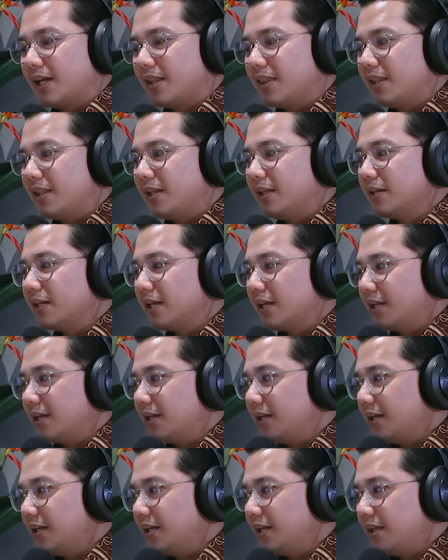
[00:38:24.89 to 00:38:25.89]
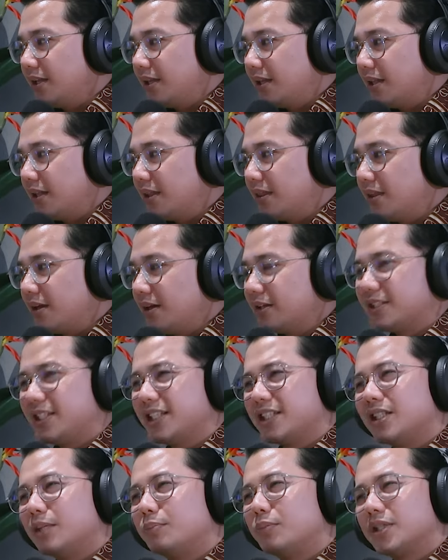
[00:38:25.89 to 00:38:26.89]
I think they are
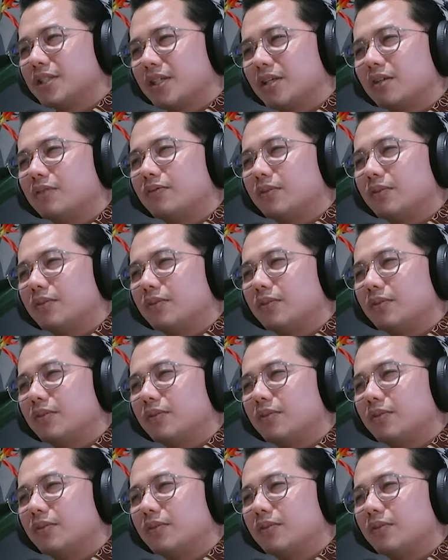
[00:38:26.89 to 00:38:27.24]
60%